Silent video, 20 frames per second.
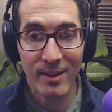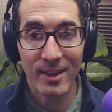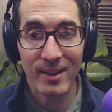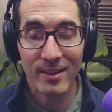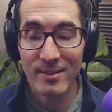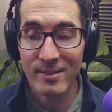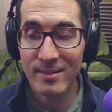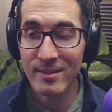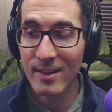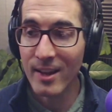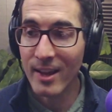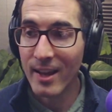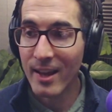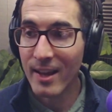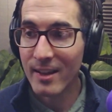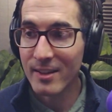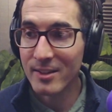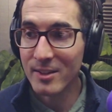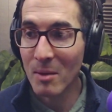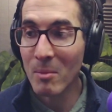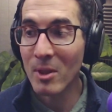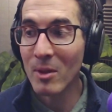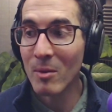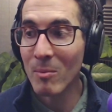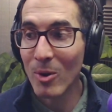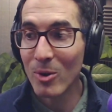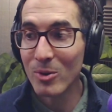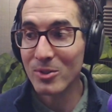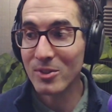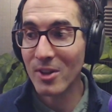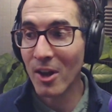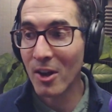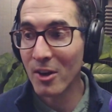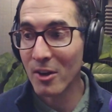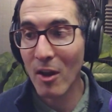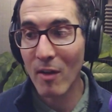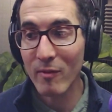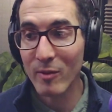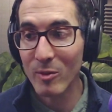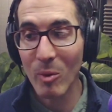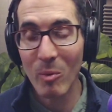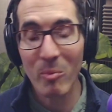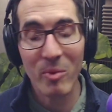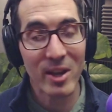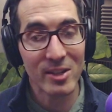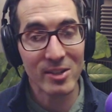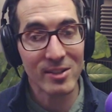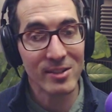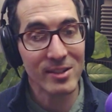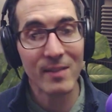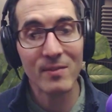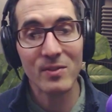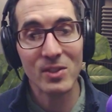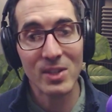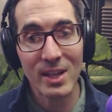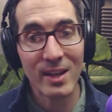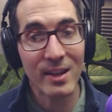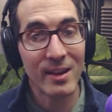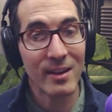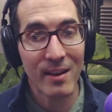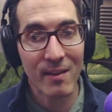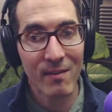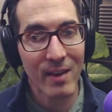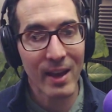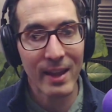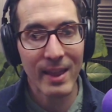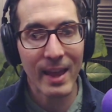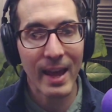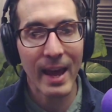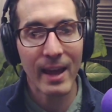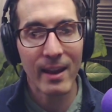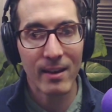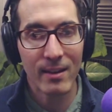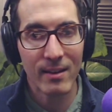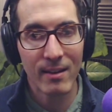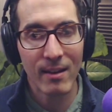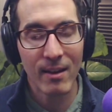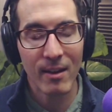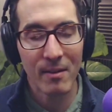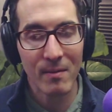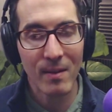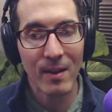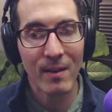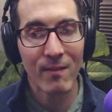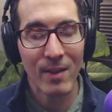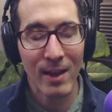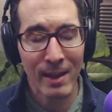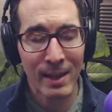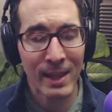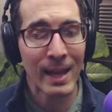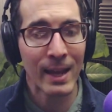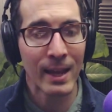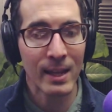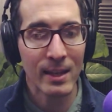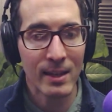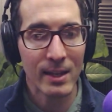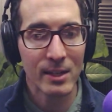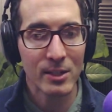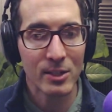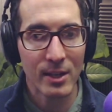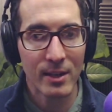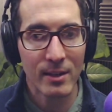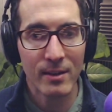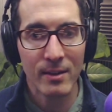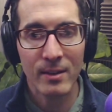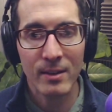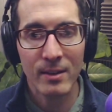It's some of the most uncomfortable patients I've seen have had that condition.